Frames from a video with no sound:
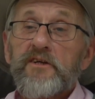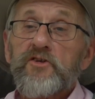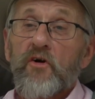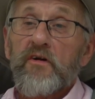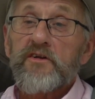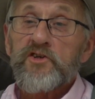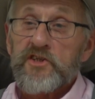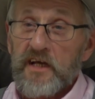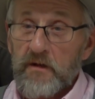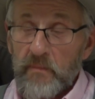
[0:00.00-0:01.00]
started
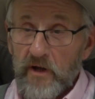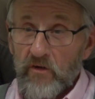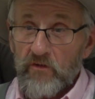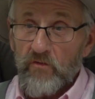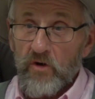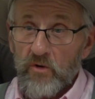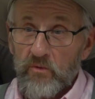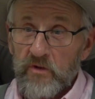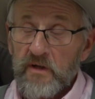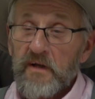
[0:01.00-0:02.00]
sending me on the road.